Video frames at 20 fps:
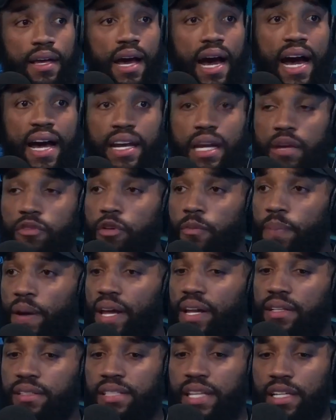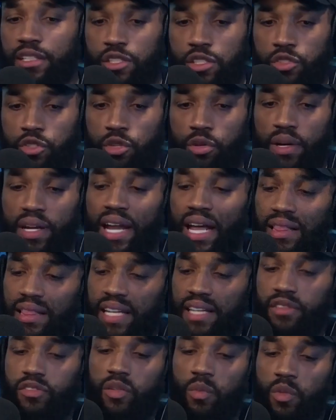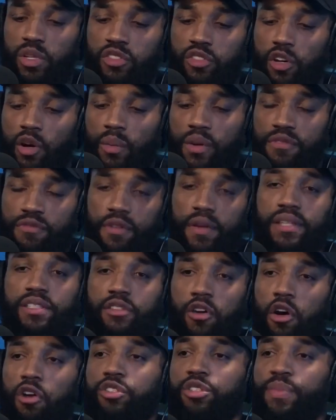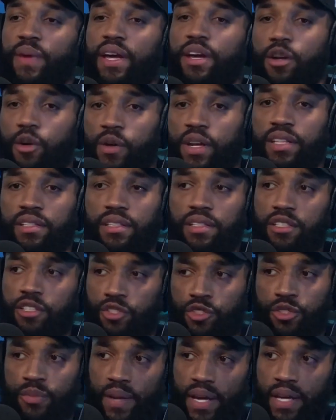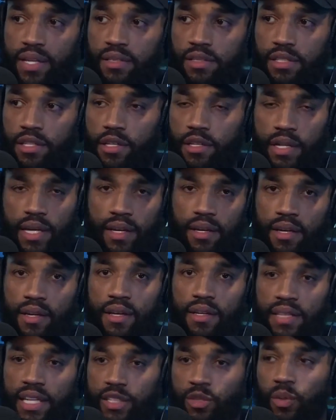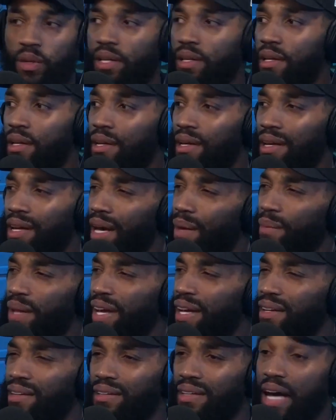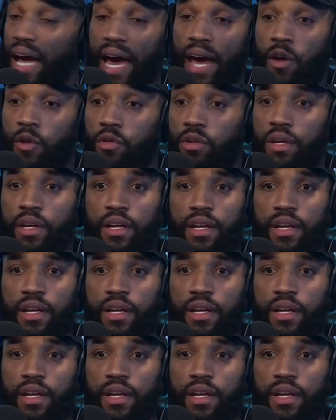I never paid attention to it, and I think someone told me it's called Jamaica Queens because there's Jamaicans there. Like, that's what I'm like. I don't.